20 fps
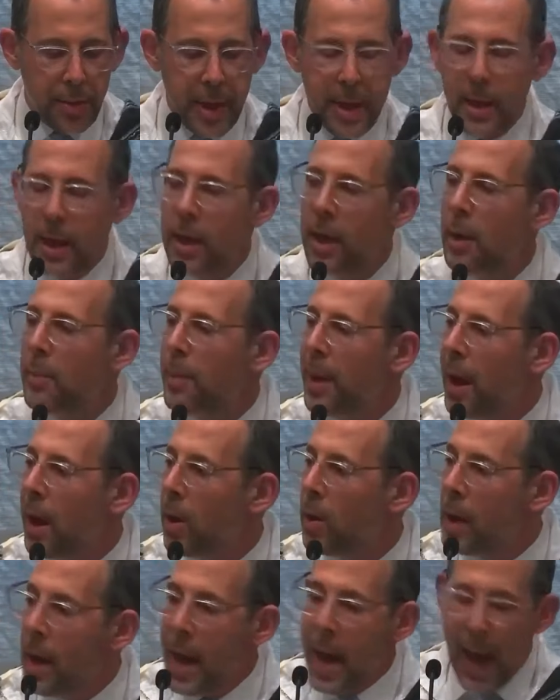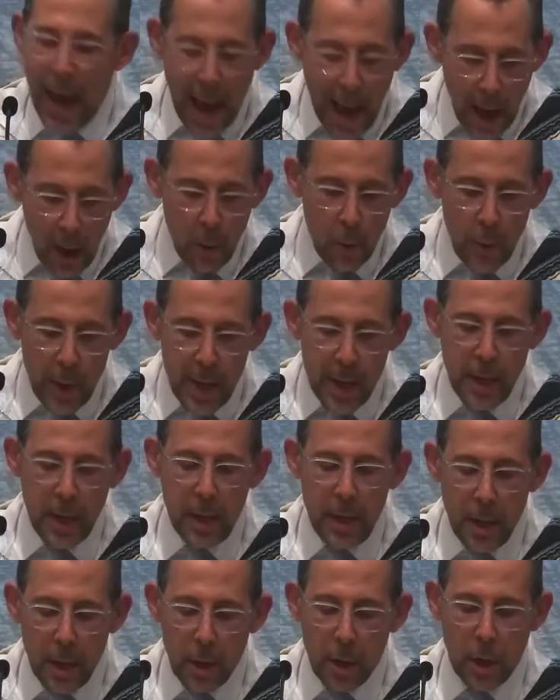in thinking about how we
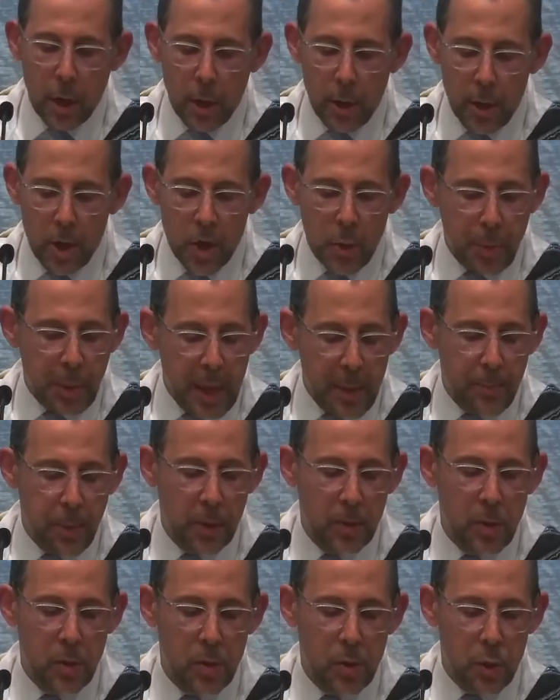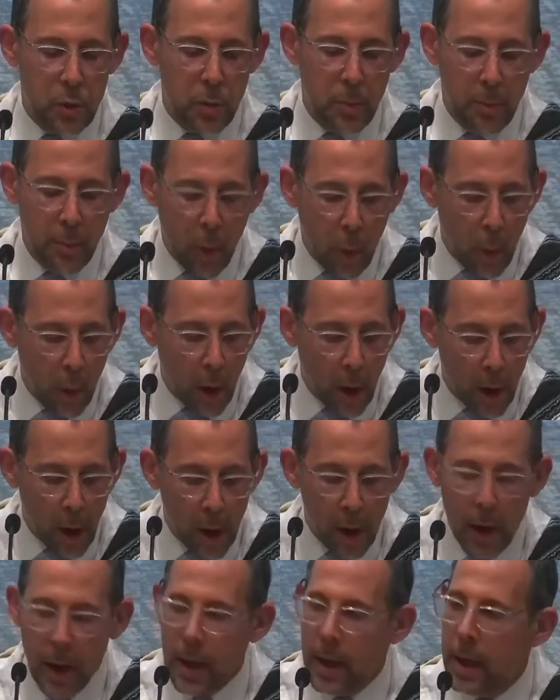can encourage people to do
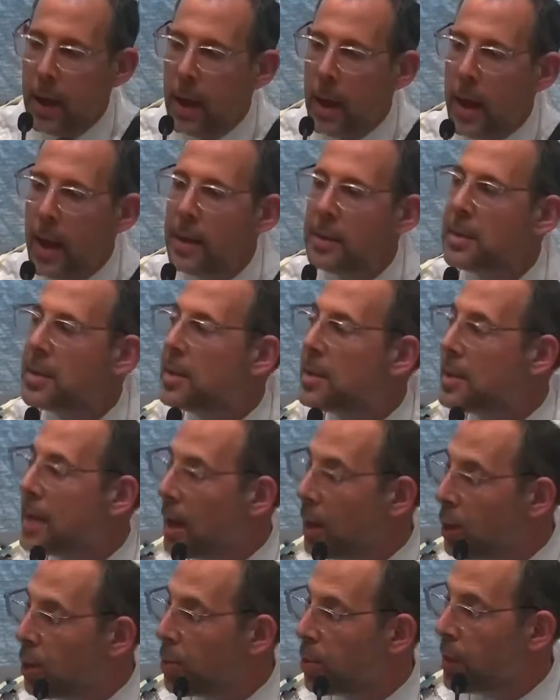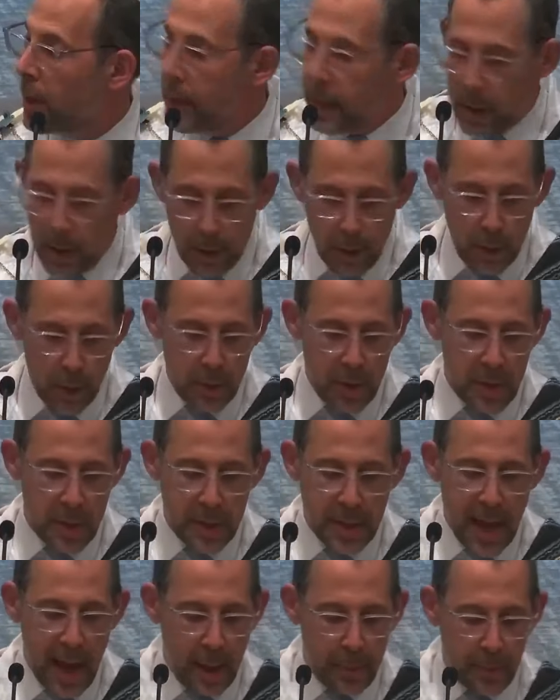more and celebrating those
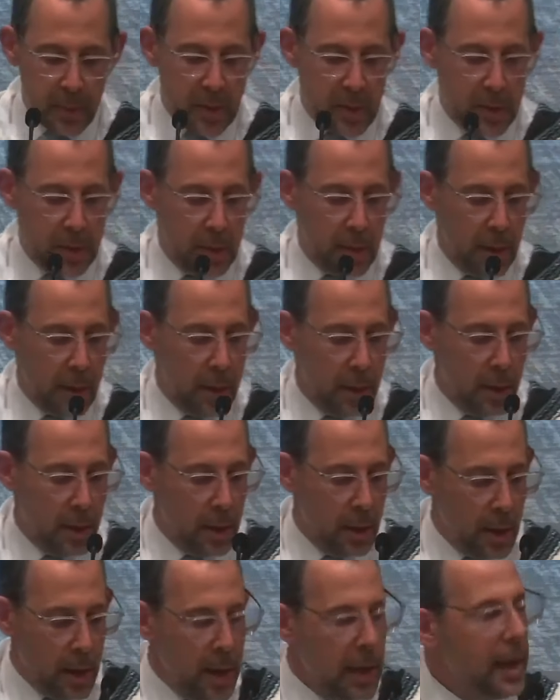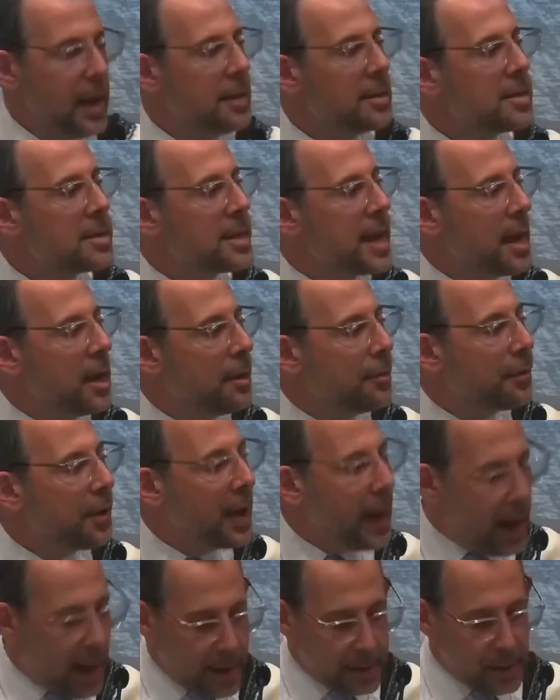steps. Instead
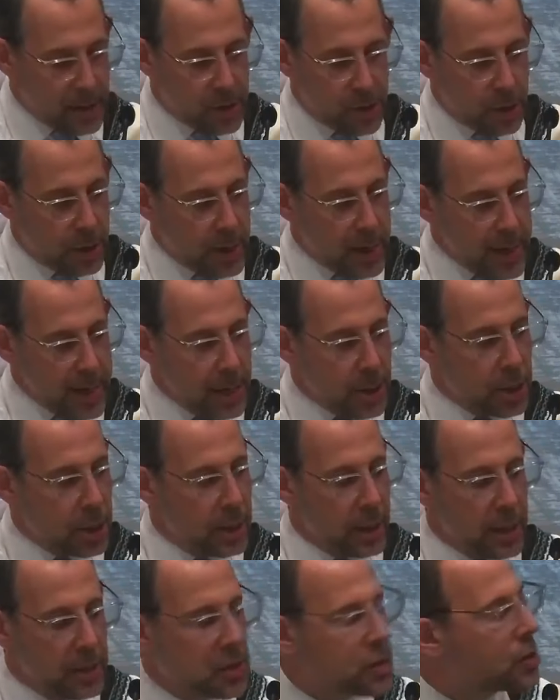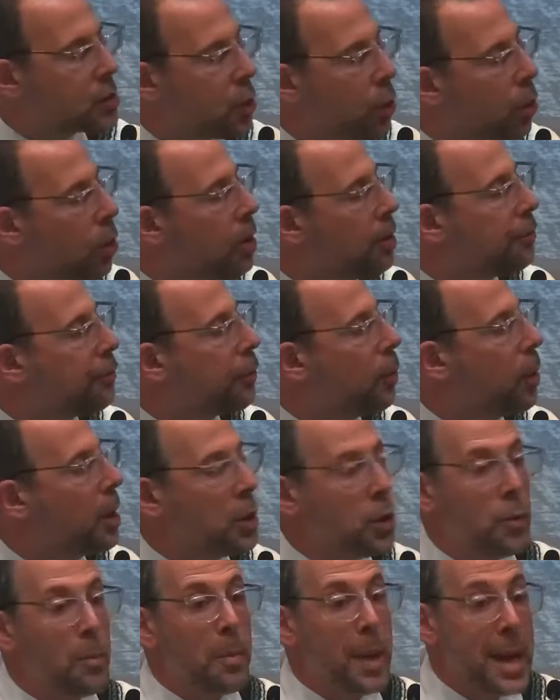of consternation and scorn for
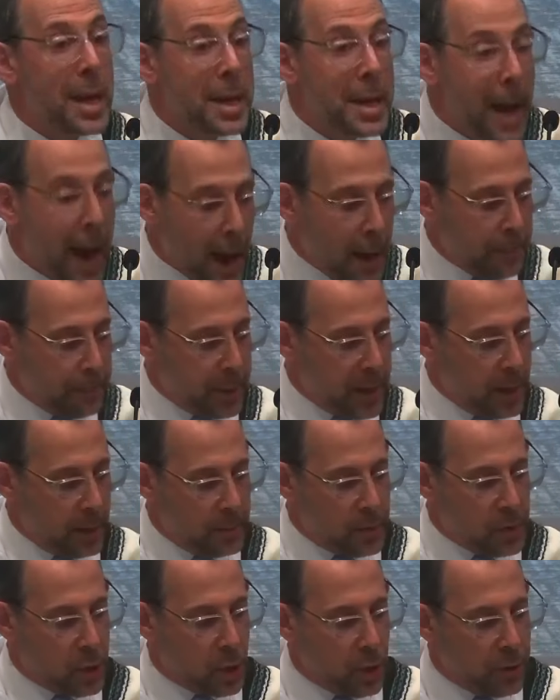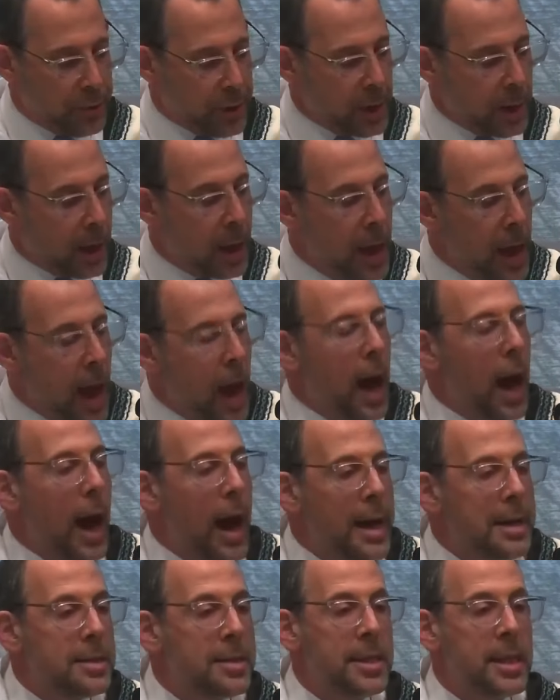what you may not be observing,
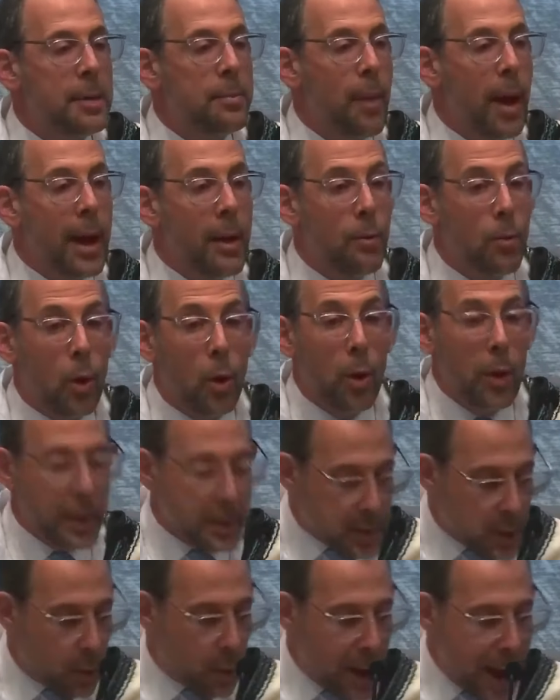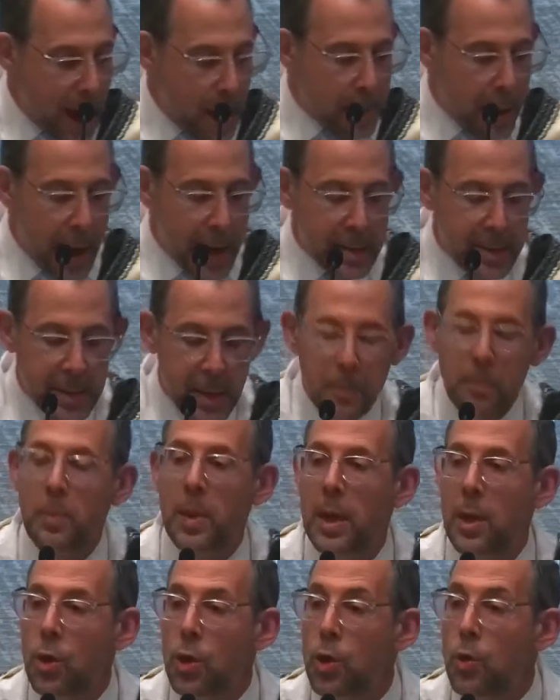I see my role as a rabbi to
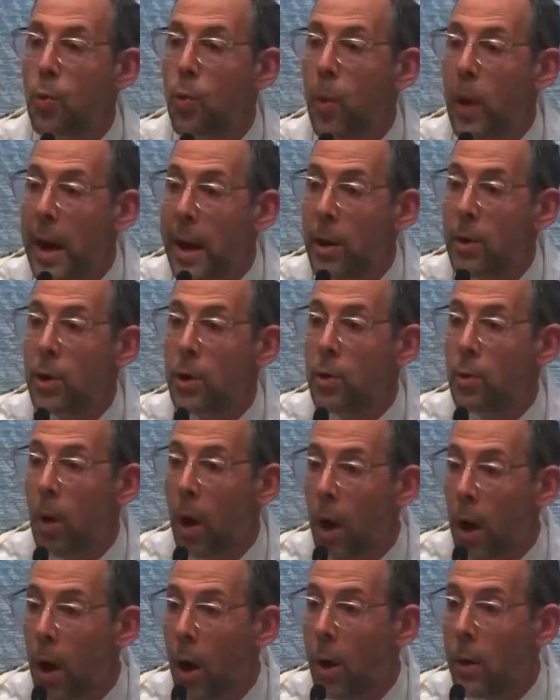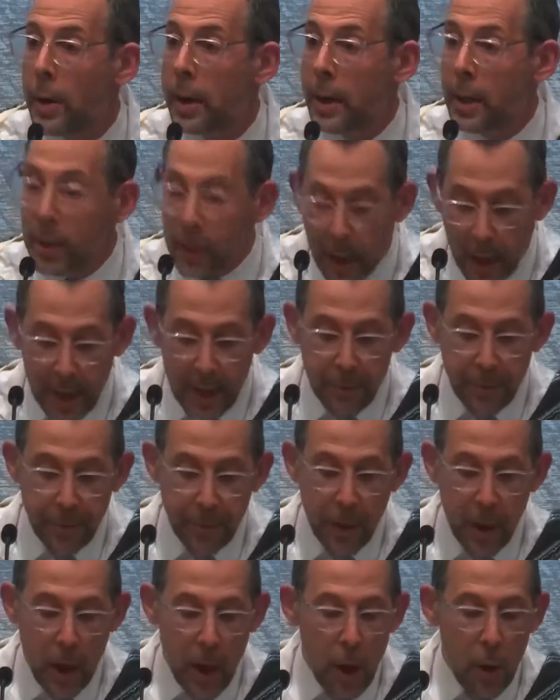meet you where you are in
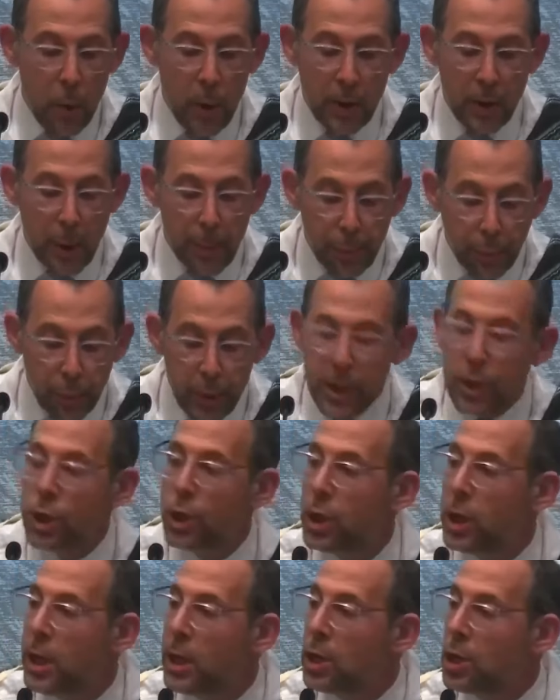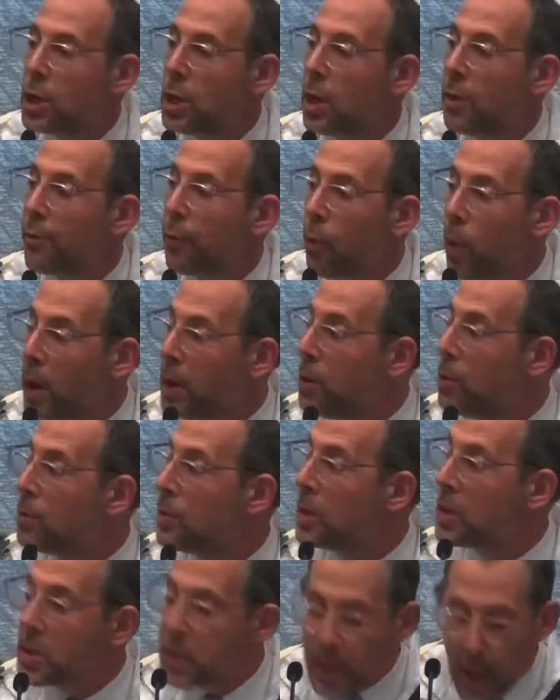life with appreciation of what
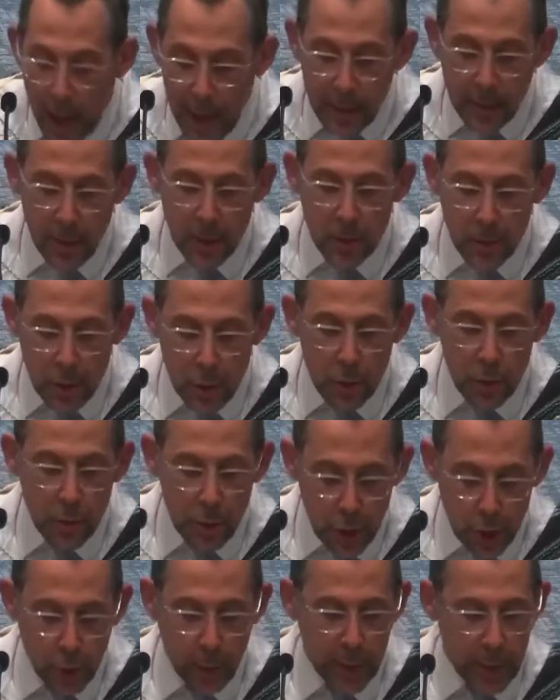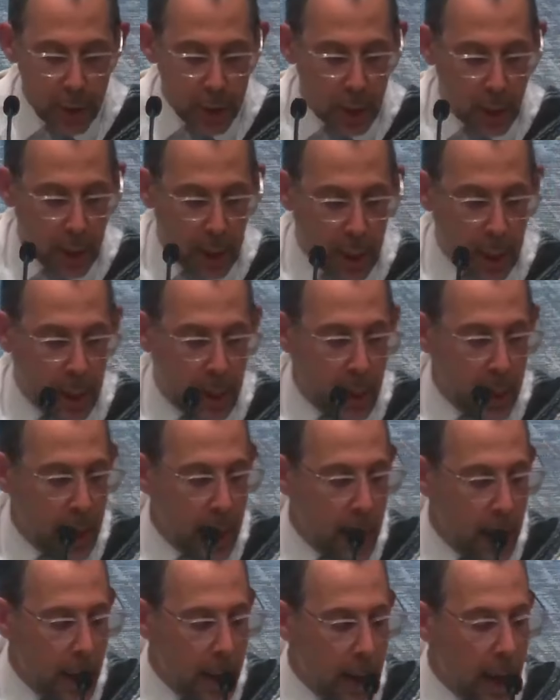you decide to do Jewishly
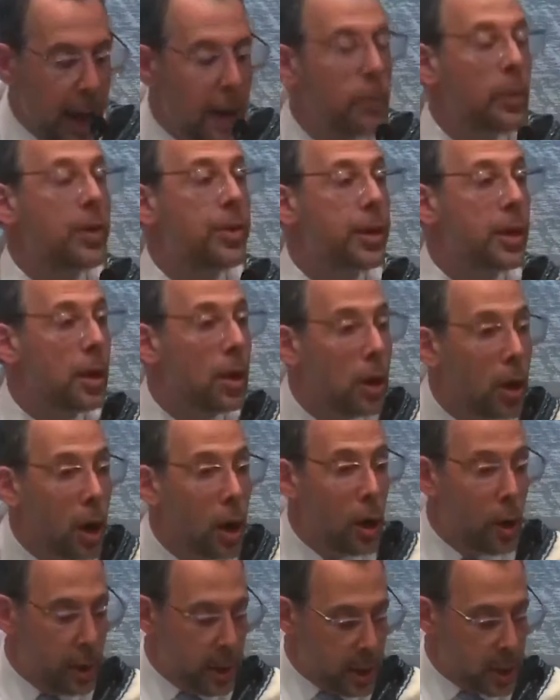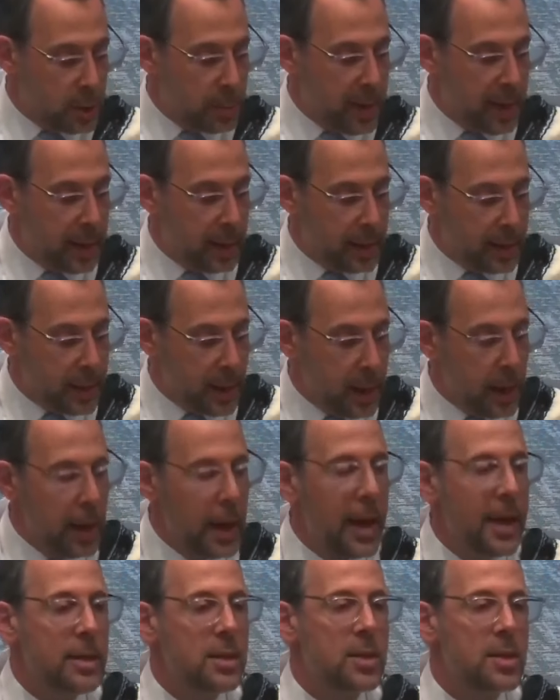and with encouragement
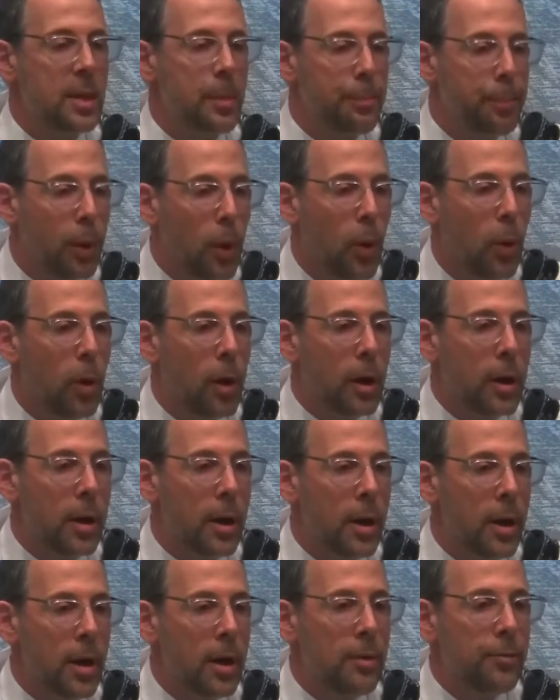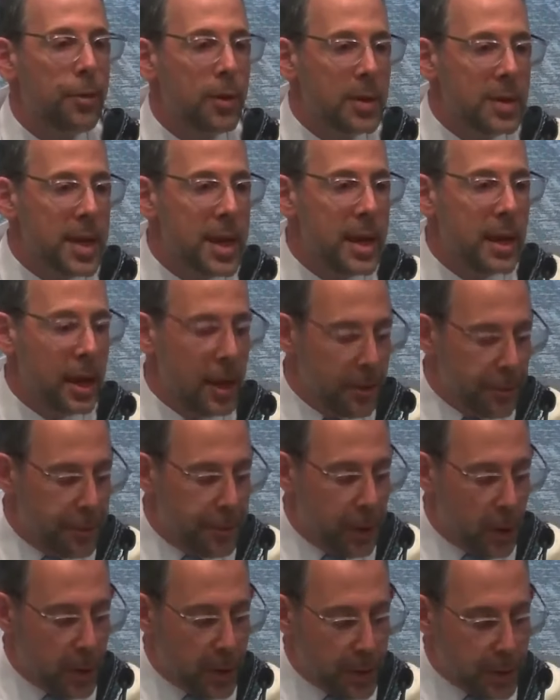and support for taking
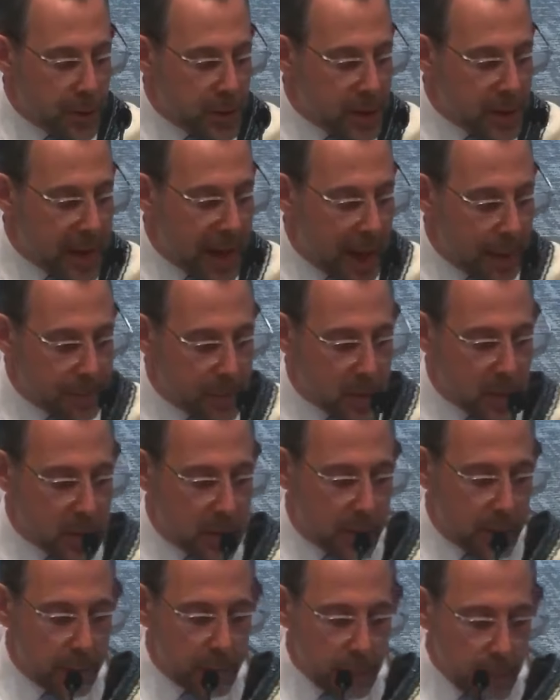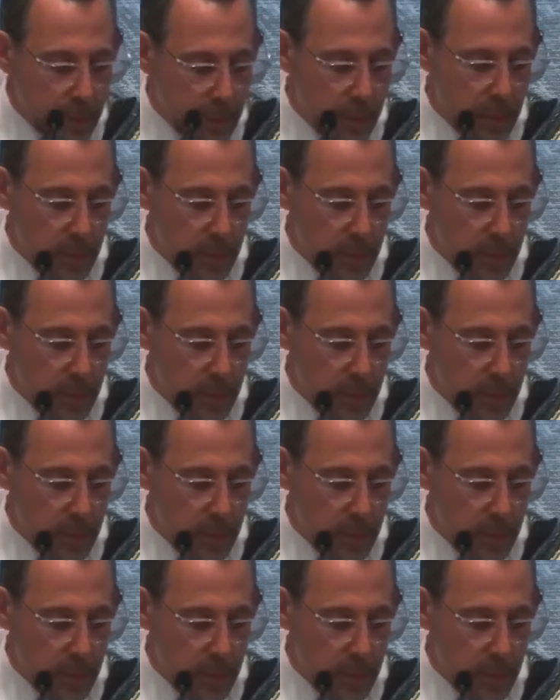further steps.